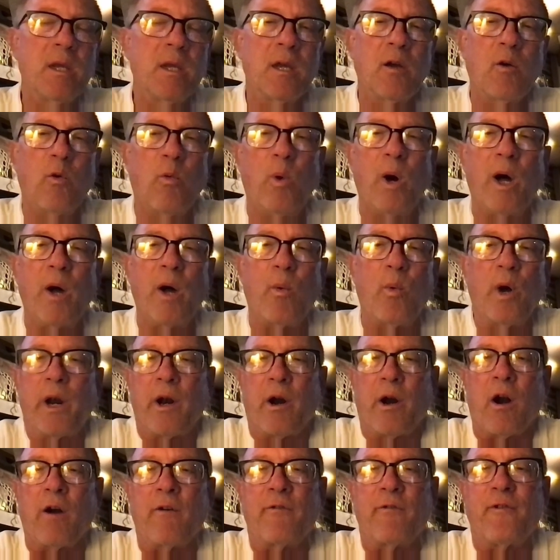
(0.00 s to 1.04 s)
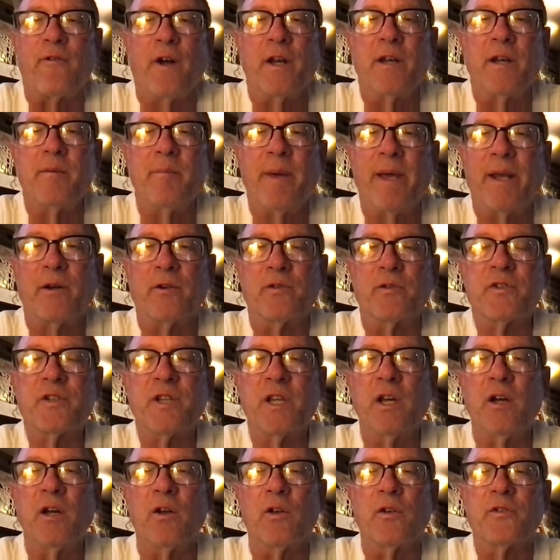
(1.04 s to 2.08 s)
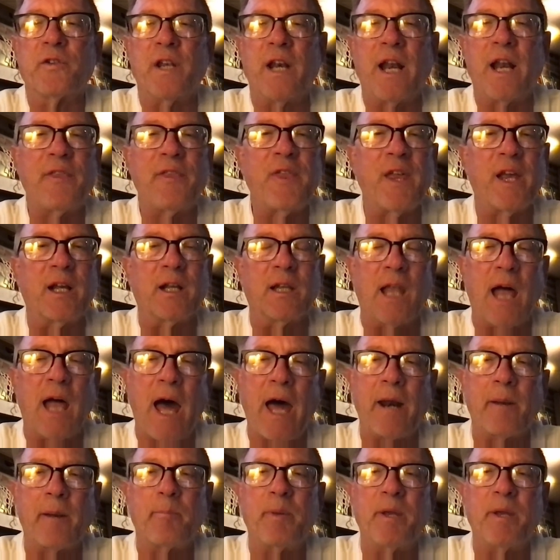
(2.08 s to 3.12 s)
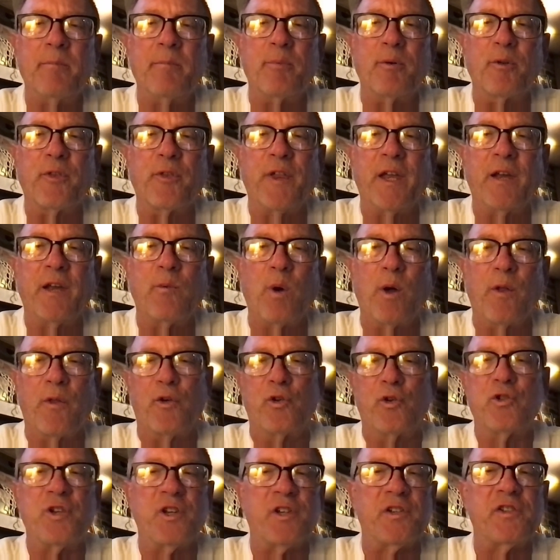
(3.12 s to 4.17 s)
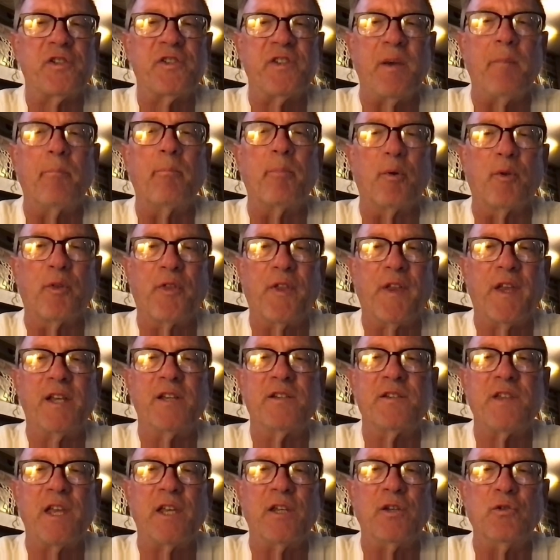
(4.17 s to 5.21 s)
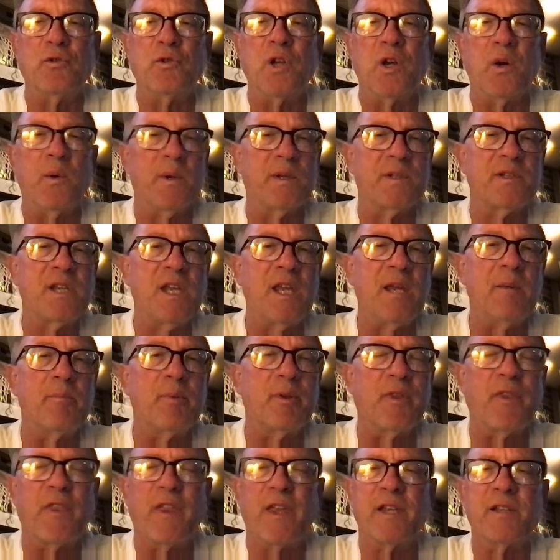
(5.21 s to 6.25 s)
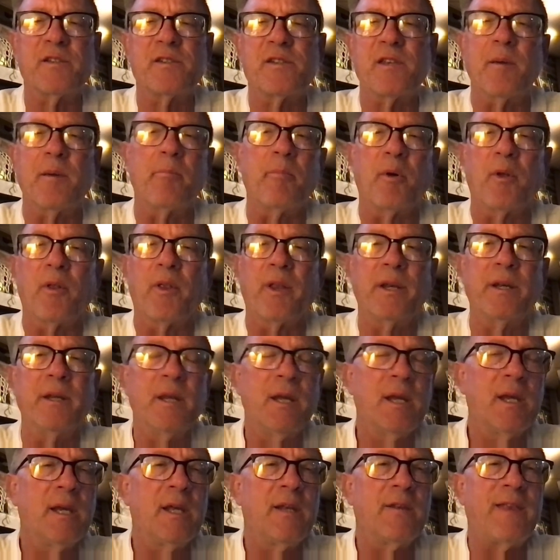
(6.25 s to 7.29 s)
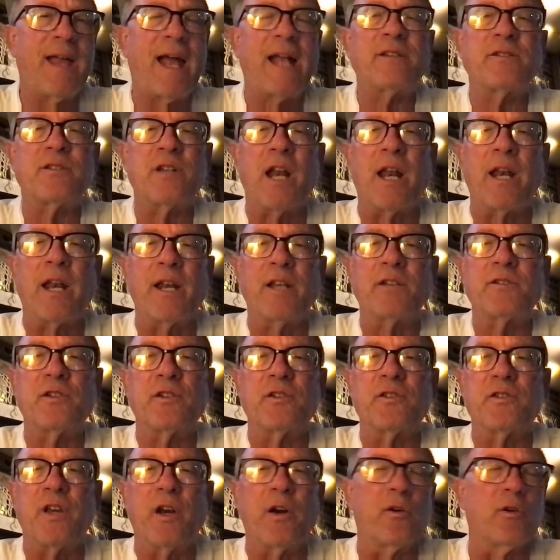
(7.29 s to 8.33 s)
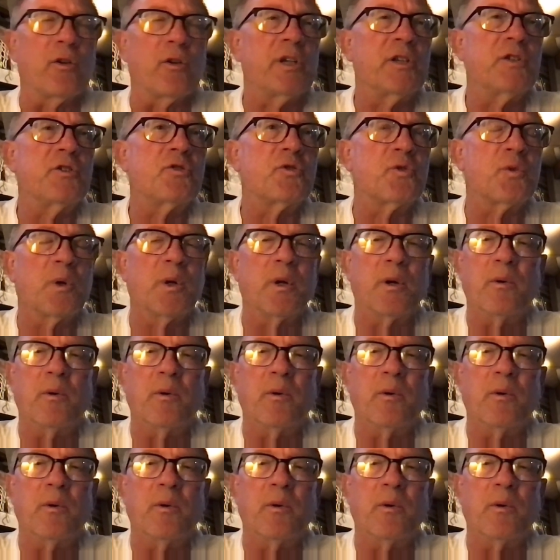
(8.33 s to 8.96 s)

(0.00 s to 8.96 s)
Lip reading: What are fundamental skills? And I think a lot of people think, well, they're just simple things that you do. It's keeping things simple, and that's not necessarily true.